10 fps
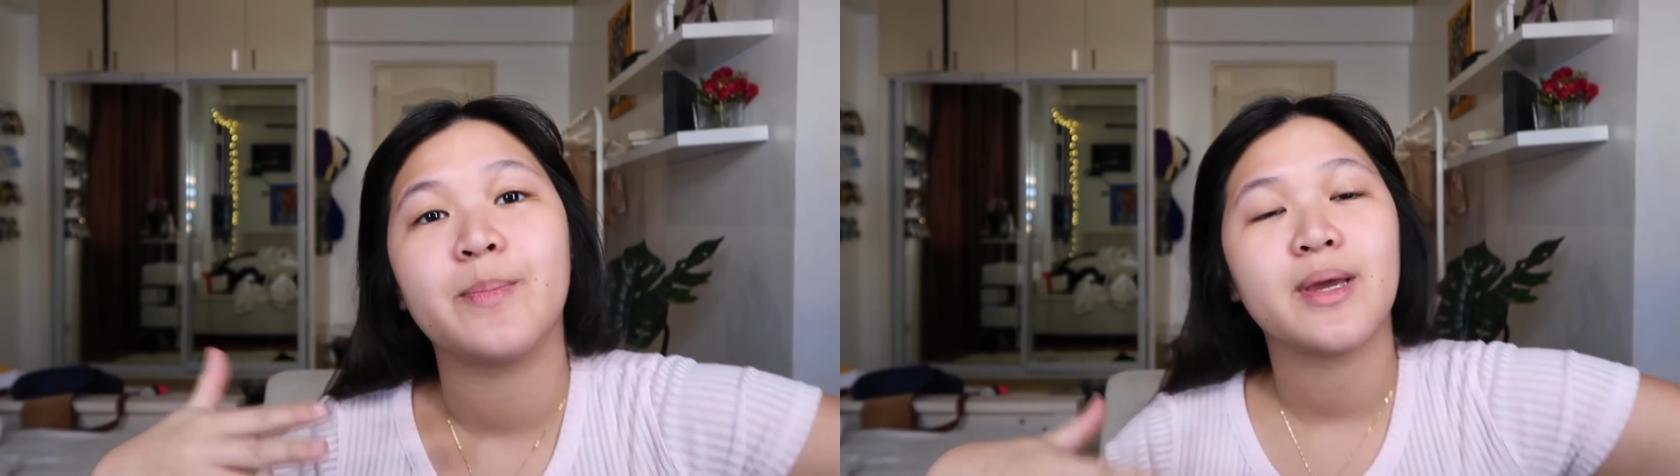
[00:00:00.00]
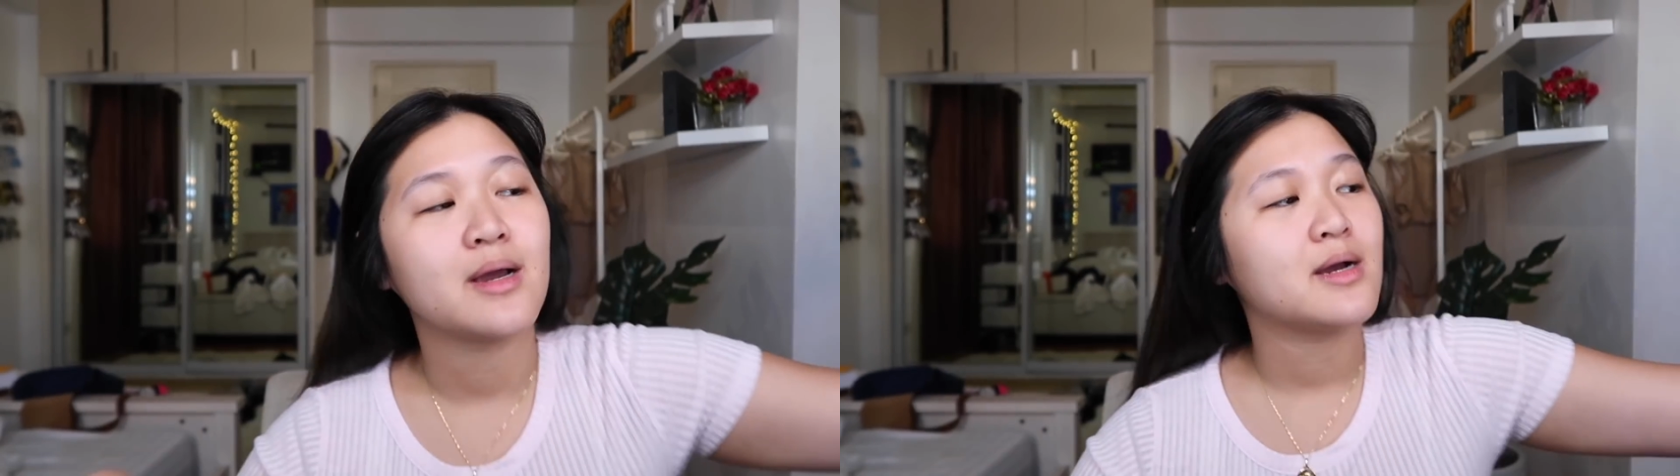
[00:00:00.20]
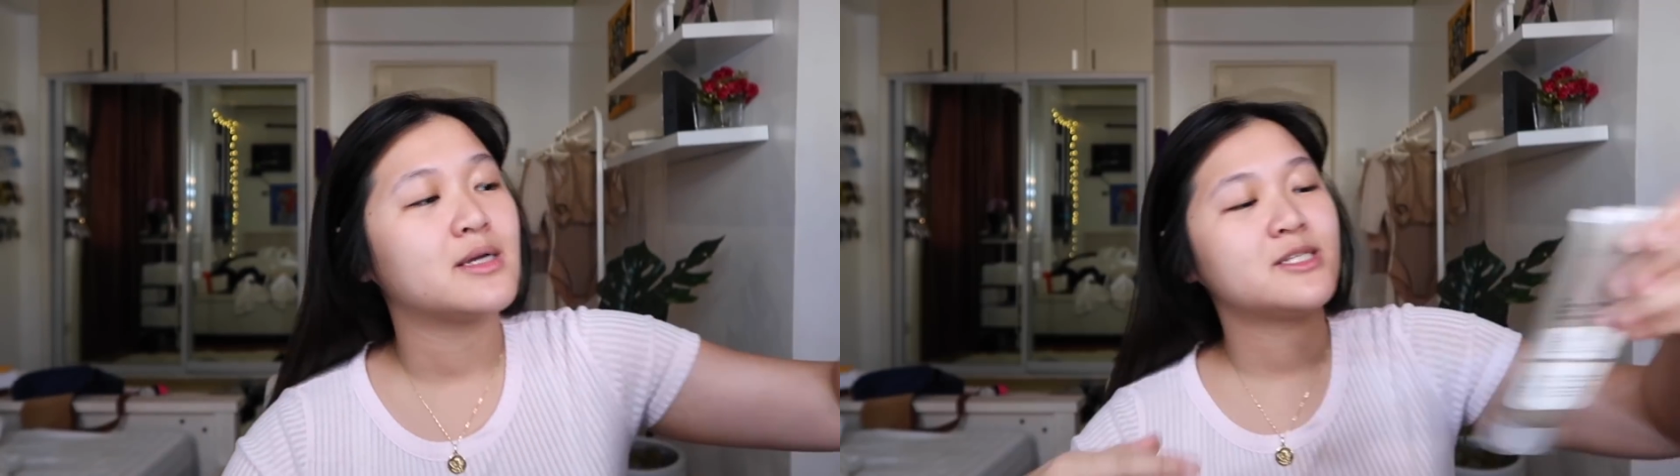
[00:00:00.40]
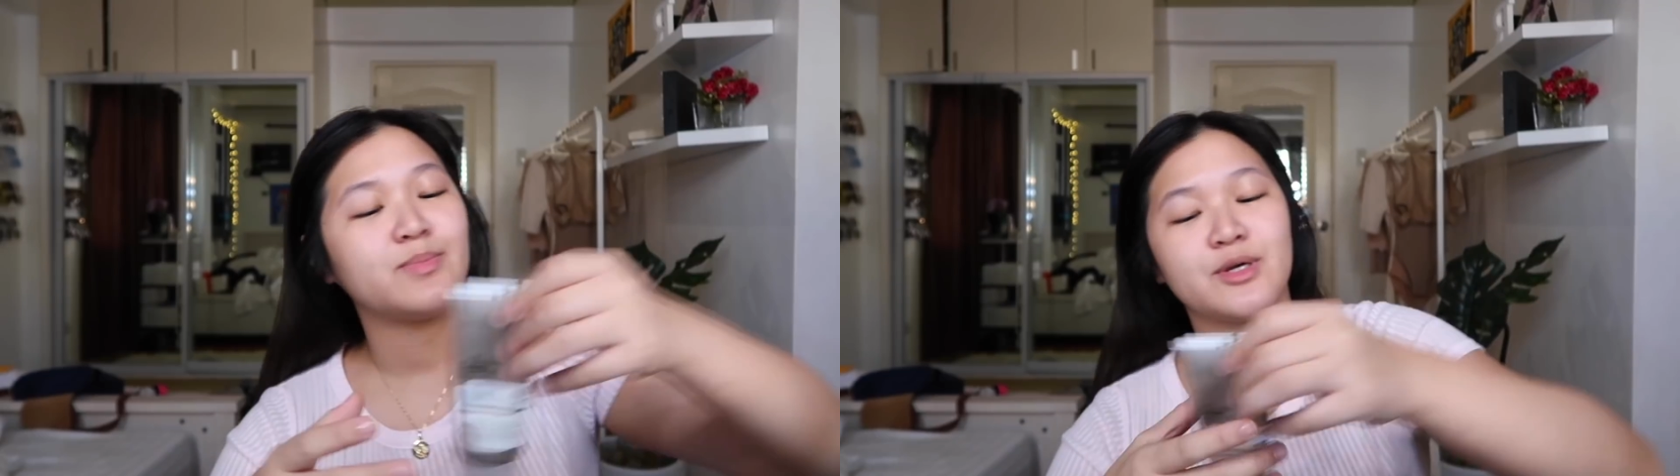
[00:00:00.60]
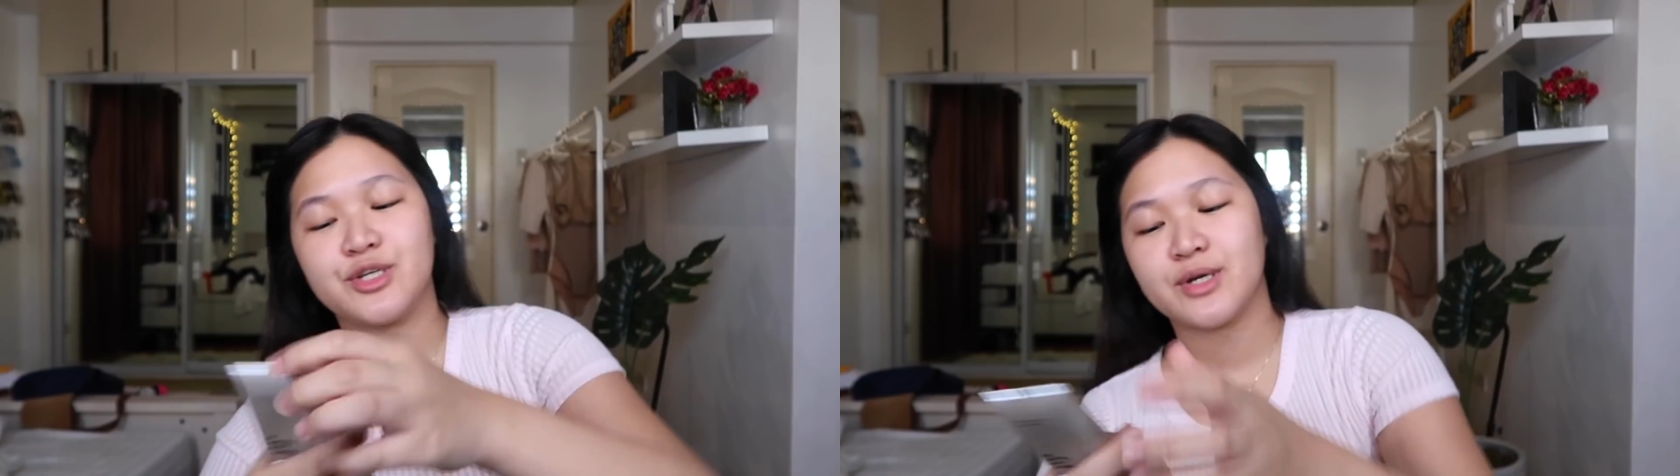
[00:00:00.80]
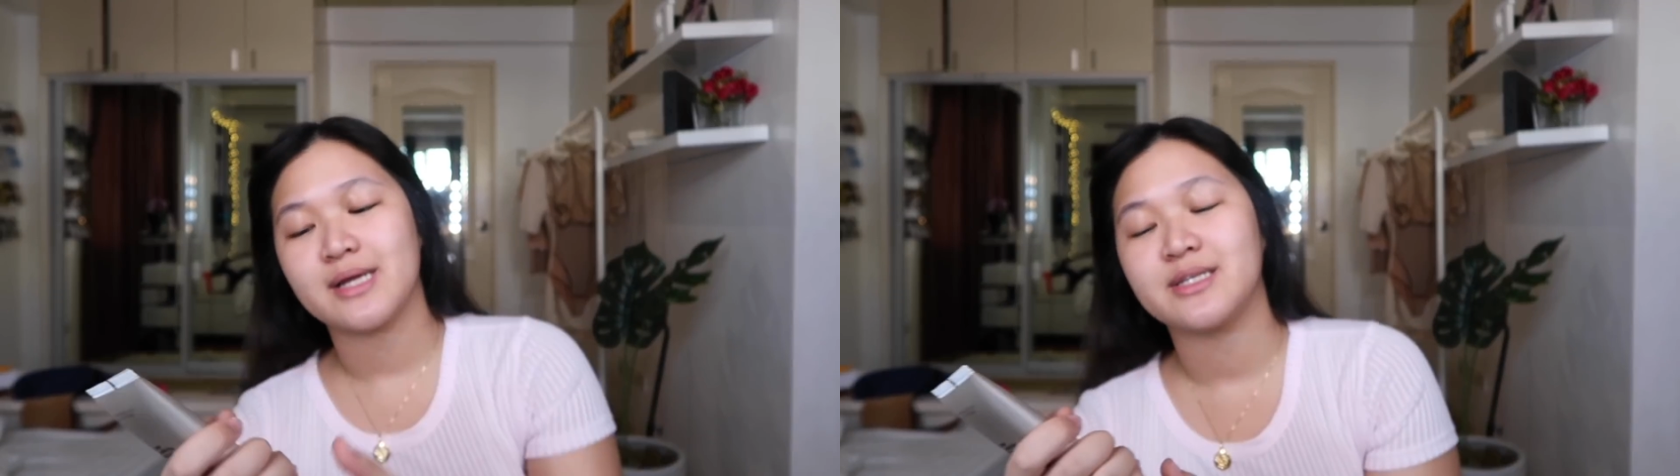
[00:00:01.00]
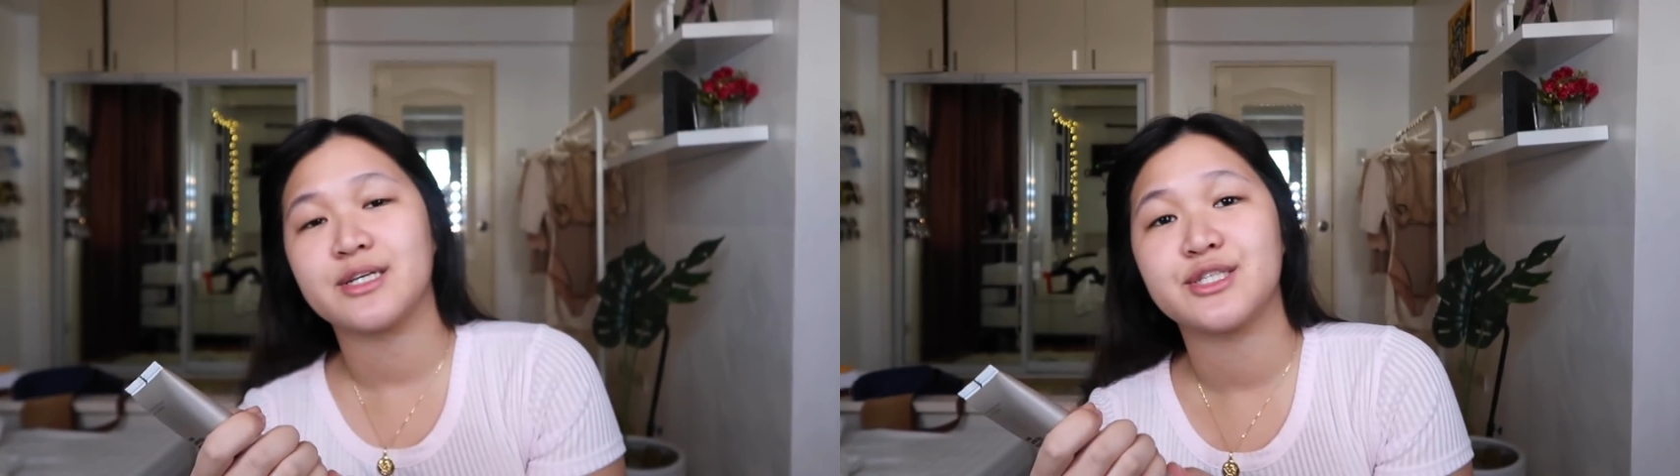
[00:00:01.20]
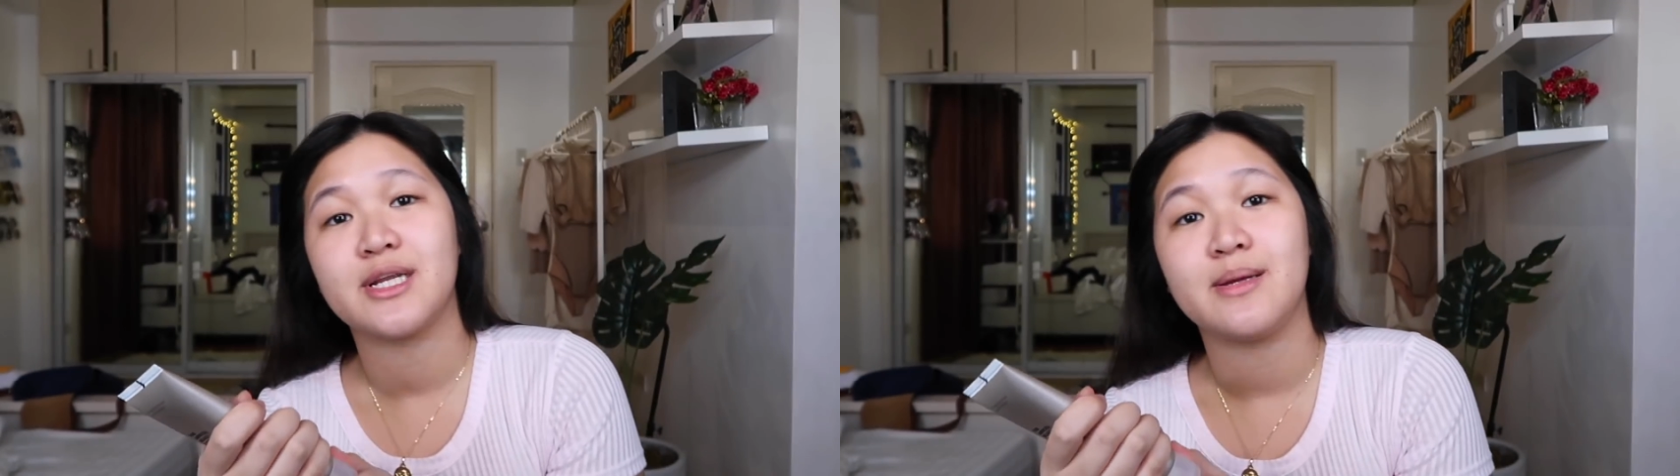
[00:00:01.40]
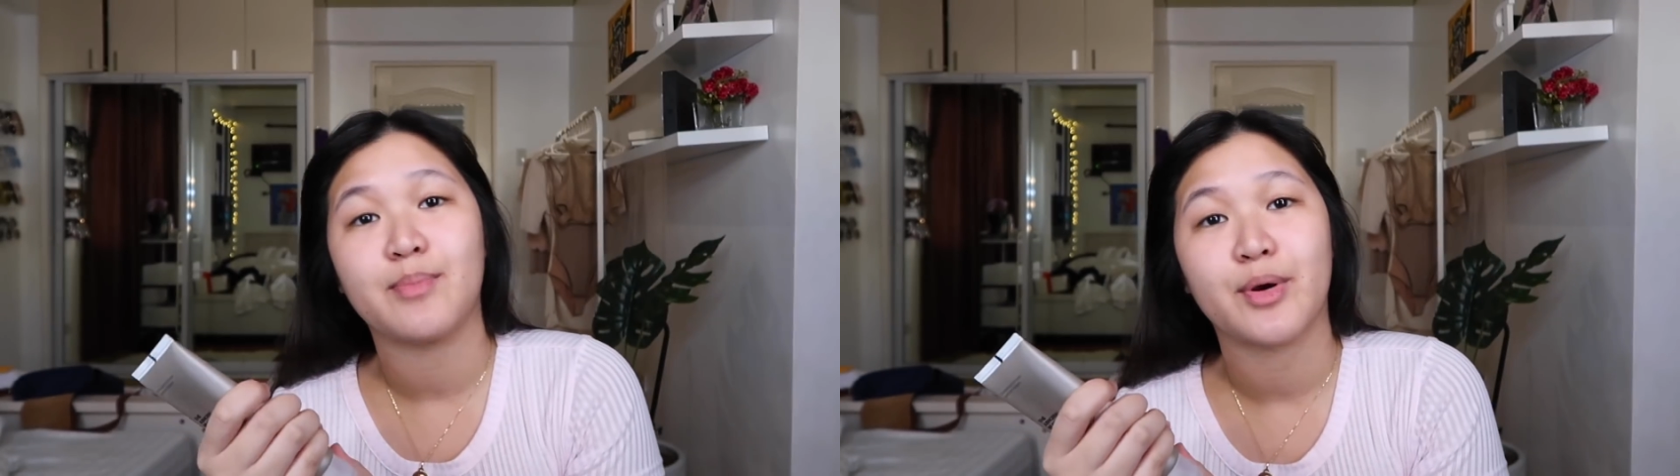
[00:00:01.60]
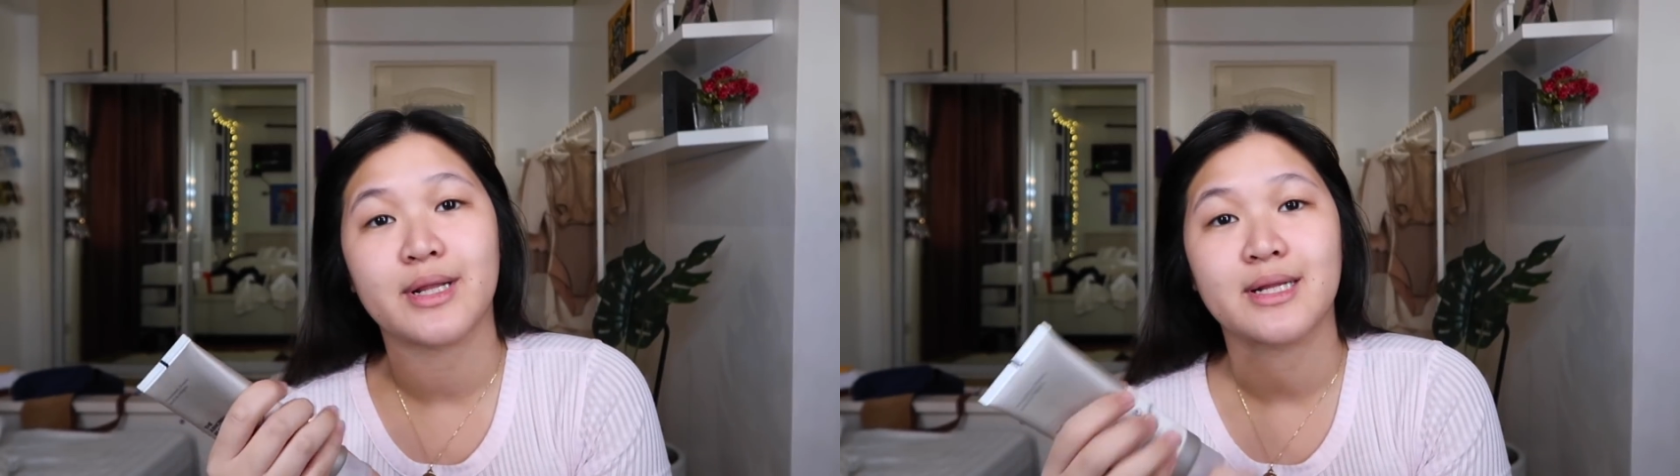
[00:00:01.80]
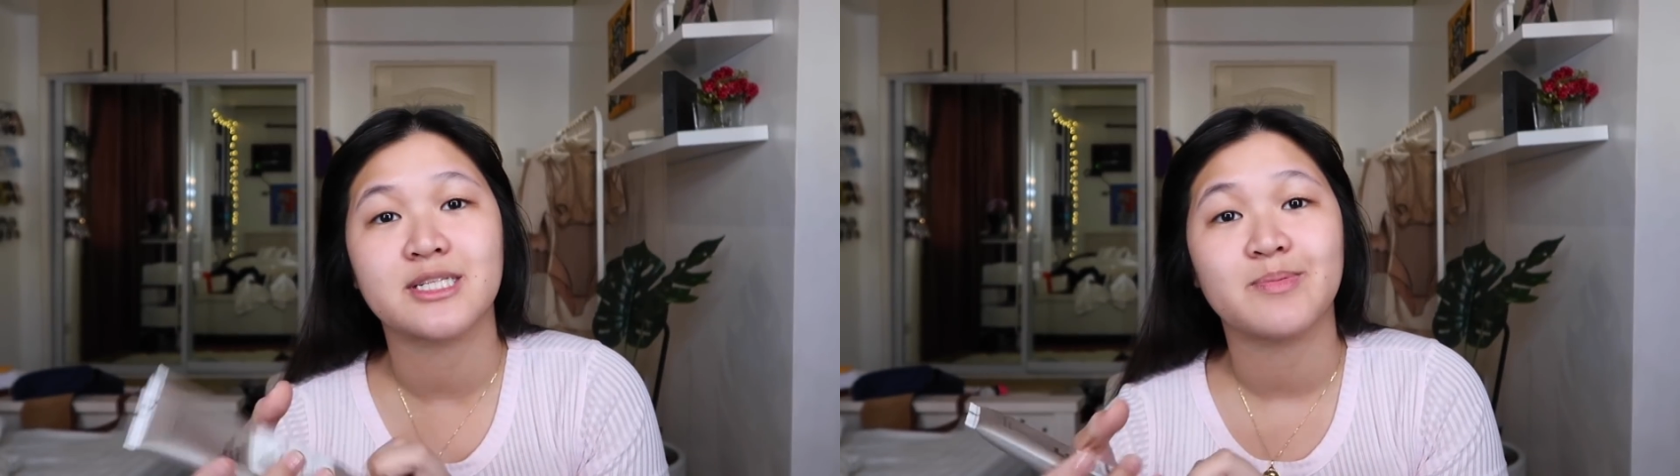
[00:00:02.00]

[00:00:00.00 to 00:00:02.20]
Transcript: because moisturizing is really important,